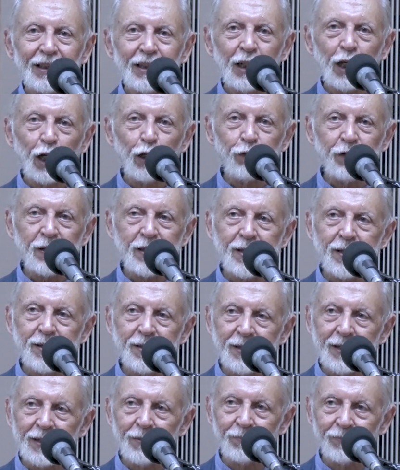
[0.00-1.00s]
Now, if a
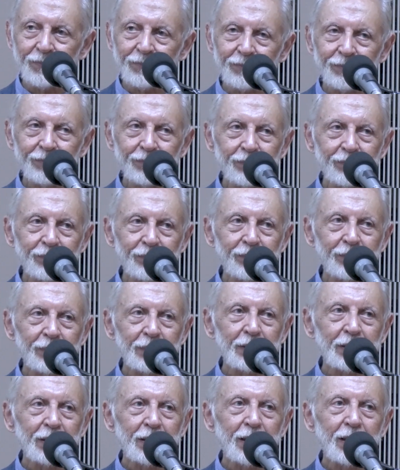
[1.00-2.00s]
system
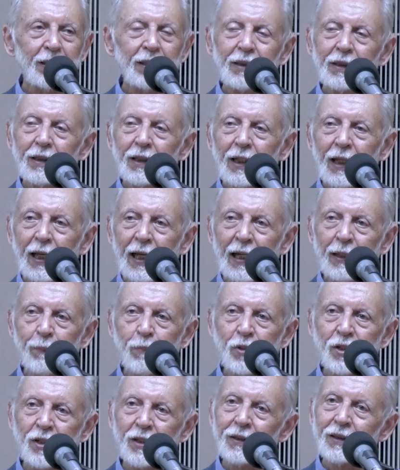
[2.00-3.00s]

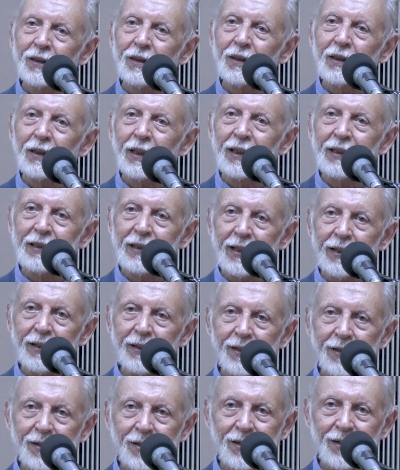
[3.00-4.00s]
helps a
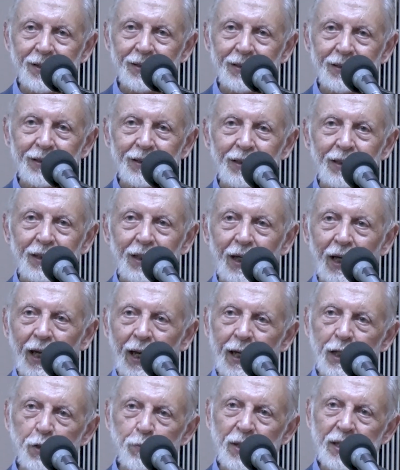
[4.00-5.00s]
terrorist
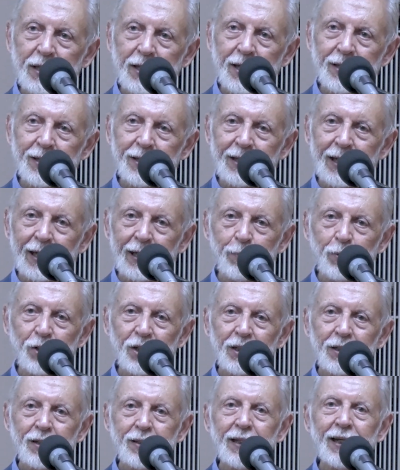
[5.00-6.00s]
as much as it
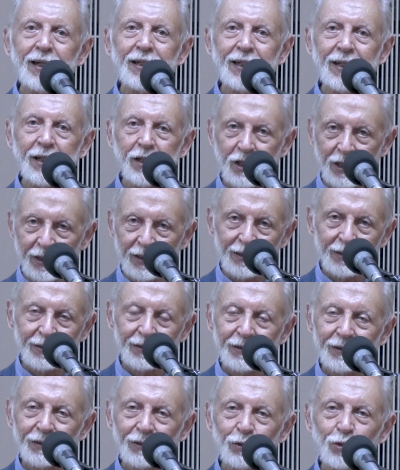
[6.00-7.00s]
helps, say, a teacher
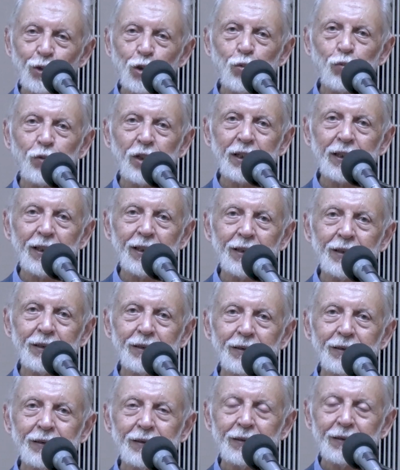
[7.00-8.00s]
who is working
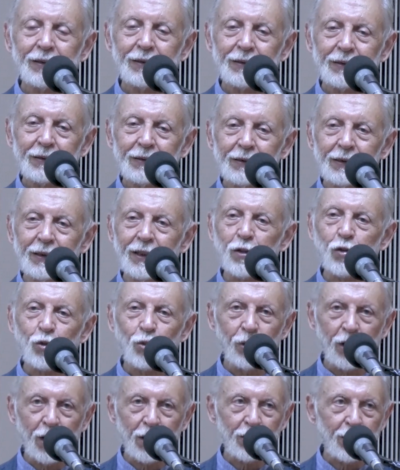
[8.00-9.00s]
in a
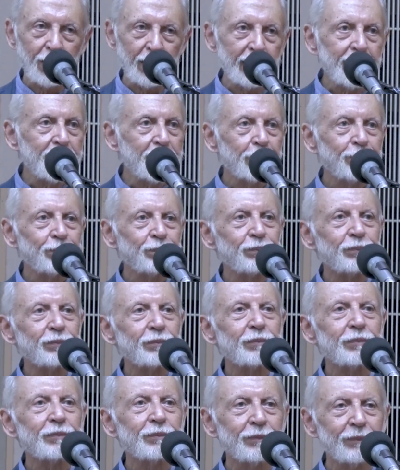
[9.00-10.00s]
school or college.
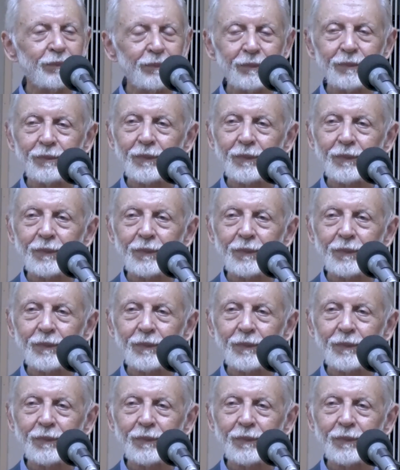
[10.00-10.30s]
Hmm?